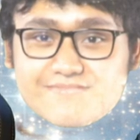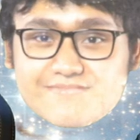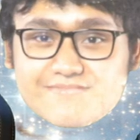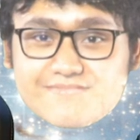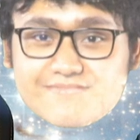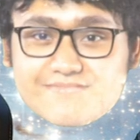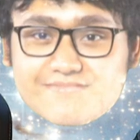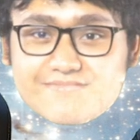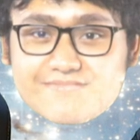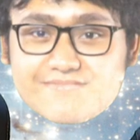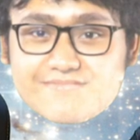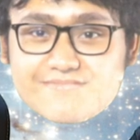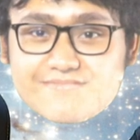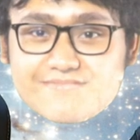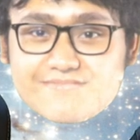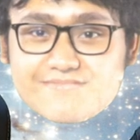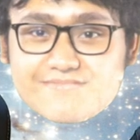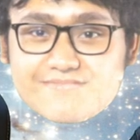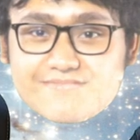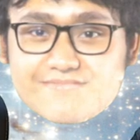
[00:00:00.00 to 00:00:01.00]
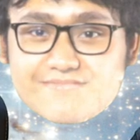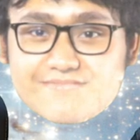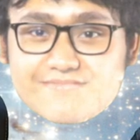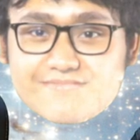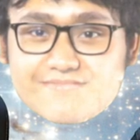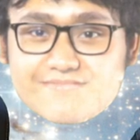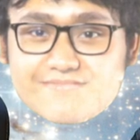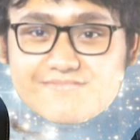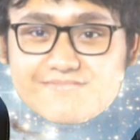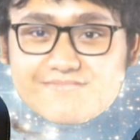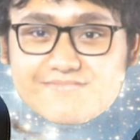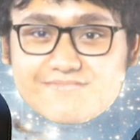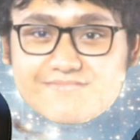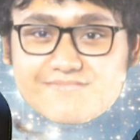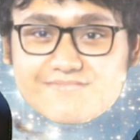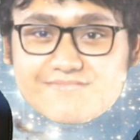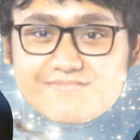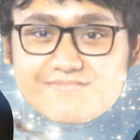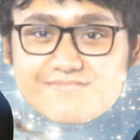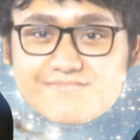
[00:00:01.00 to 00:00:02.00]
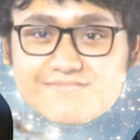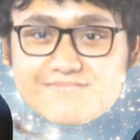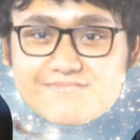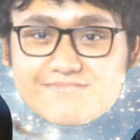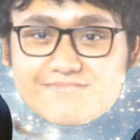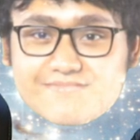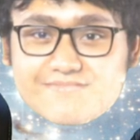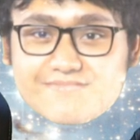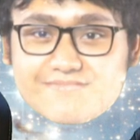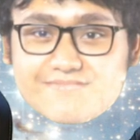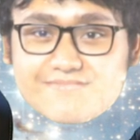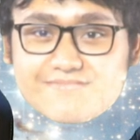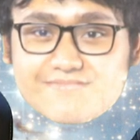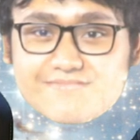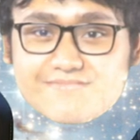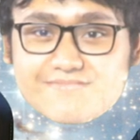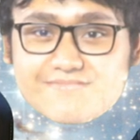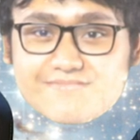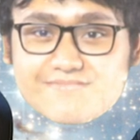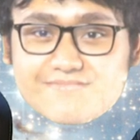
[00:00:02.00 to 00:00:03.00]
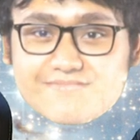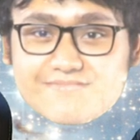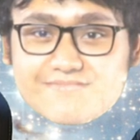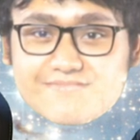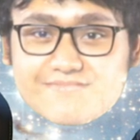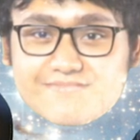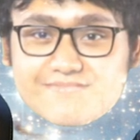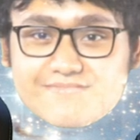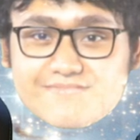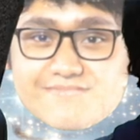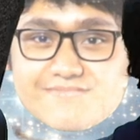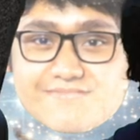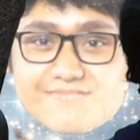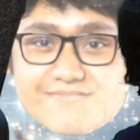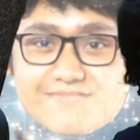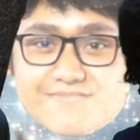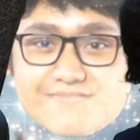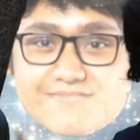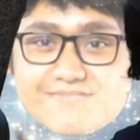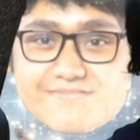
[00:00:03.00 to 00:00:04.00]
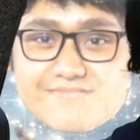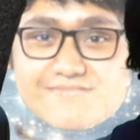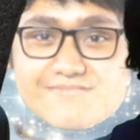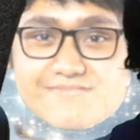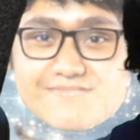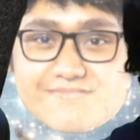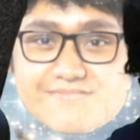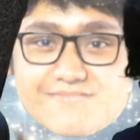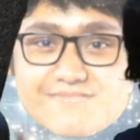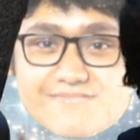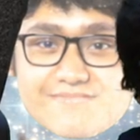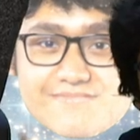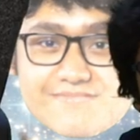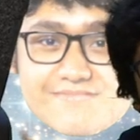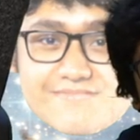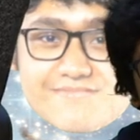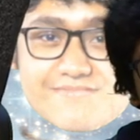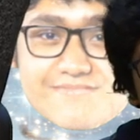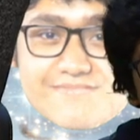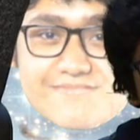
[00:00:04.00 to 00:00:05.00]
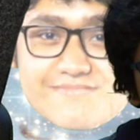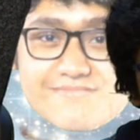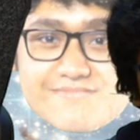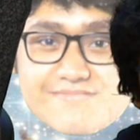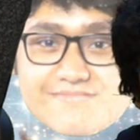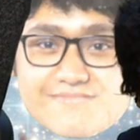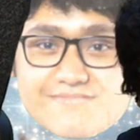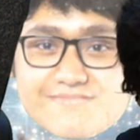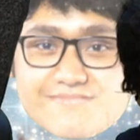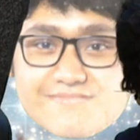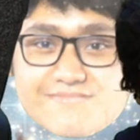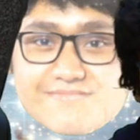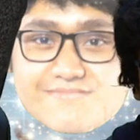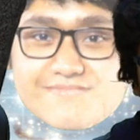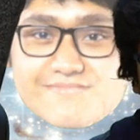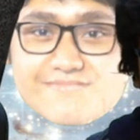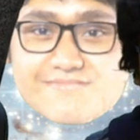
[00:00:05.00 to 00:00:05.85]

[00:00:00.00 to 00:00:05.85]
No words are spoken by the person on screen.